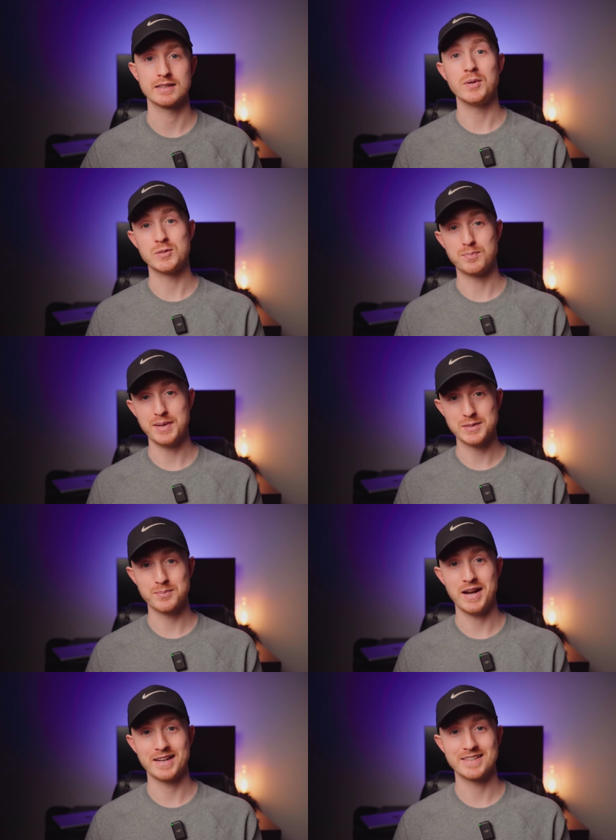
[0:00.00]
But it's best
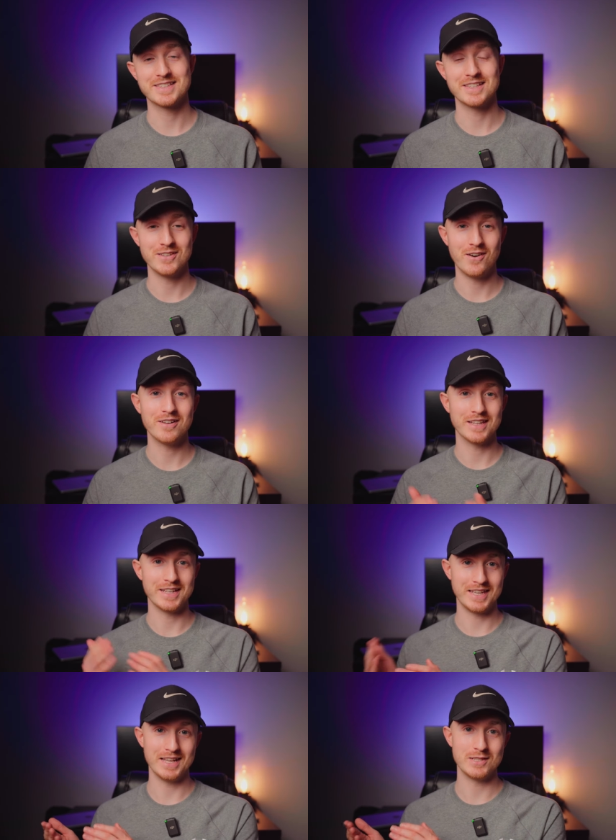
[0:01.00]
practice to not let
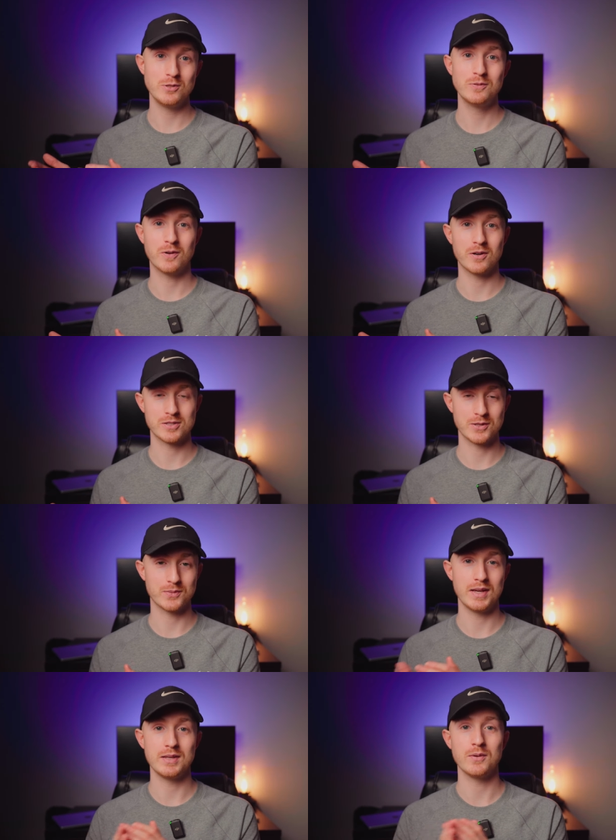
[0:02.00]
it get too far to the
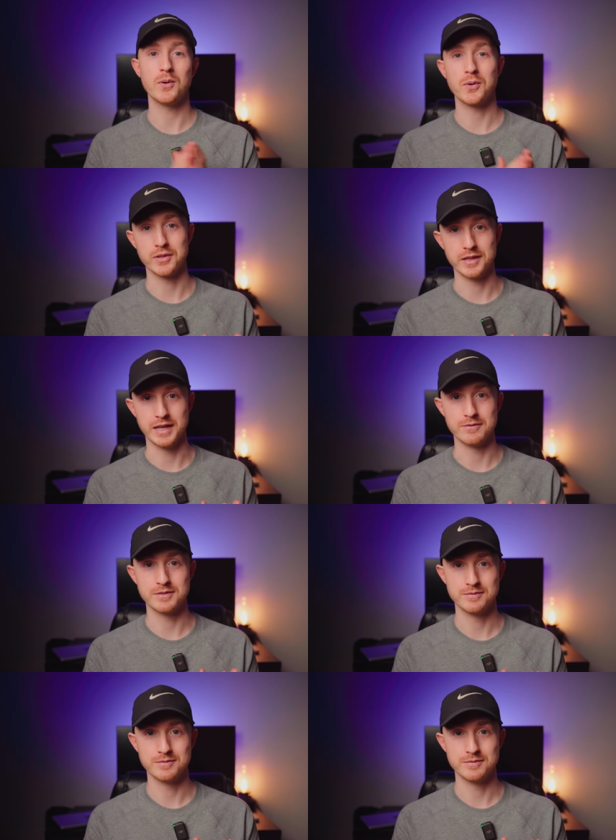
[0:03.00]
right or the left.